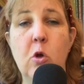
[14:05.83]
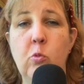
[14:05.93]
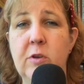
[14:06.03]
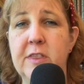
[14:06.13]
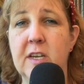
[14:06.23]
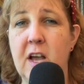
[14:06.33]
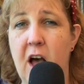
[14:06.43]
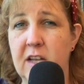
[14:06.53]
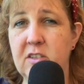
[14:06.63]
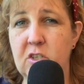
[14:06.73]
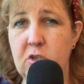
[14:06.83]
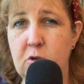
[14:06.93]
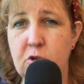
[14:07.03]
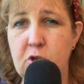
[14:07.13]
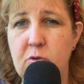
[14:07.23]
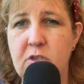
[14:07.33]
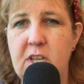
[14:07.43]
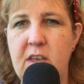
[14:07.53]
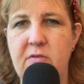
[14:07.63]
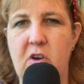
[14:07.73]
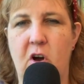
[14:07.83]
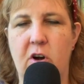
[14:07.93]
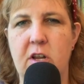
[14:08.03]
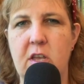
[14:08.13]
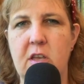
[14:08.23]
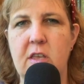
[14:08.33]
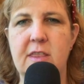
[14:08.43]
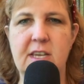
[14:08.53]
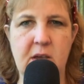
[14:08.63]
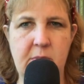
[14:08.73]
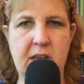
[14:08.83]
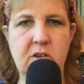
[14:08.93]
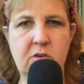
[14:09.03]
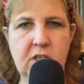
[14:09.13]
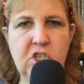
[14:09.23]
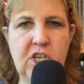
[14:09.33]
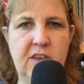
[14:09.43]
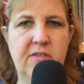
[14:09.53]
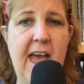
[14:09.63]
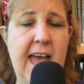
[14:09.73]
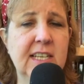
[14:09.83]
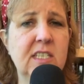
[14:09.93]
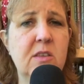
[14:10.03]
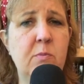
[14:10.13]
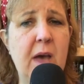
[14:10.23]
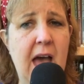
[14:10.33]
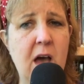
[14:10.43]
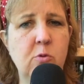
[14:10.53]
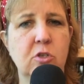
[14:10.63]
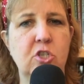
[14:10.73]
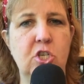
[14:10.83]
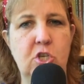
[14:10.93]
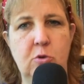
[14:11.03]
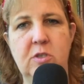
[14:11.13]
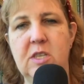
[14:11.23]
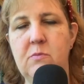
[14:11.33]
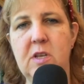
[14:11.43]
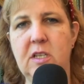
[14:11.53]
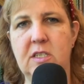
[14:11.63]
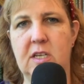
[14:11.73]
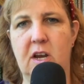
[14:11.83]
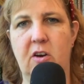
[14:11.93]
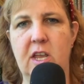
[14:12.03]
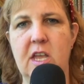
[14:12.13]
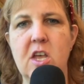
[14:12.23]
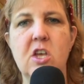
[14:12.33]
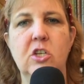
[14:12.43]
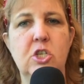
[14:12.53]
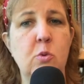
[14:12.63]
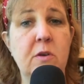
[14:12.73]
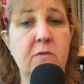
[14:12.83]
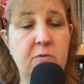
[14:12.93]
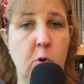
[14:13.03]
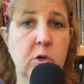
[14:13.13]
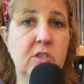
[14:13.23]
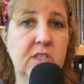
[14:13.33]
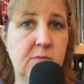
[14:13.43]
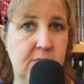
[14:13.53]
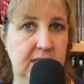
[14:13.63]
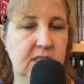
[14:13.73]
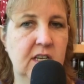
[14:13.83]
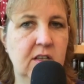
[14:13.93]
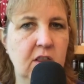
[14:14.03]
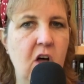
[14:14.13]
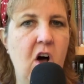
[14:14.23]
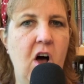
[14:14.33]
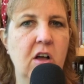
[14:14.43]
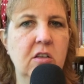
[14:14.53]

With the constitutional safeguard, the commander-in-chief has the power to use the military to enforce domestic law,